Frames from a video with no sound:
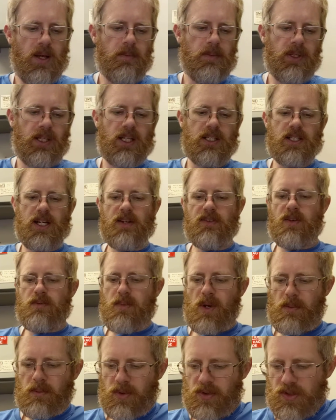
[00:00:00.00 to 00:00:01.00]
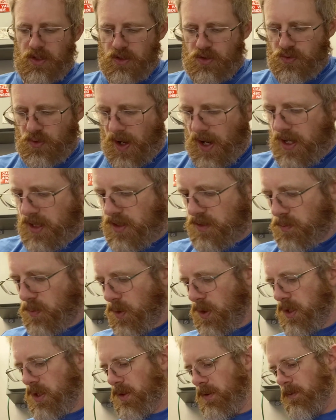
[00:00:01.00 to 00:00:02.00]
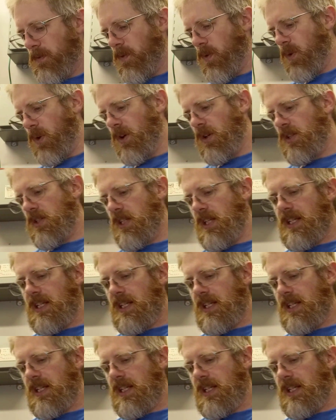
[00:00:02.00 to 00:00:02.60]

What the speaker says: because I remember the driest wood in a forest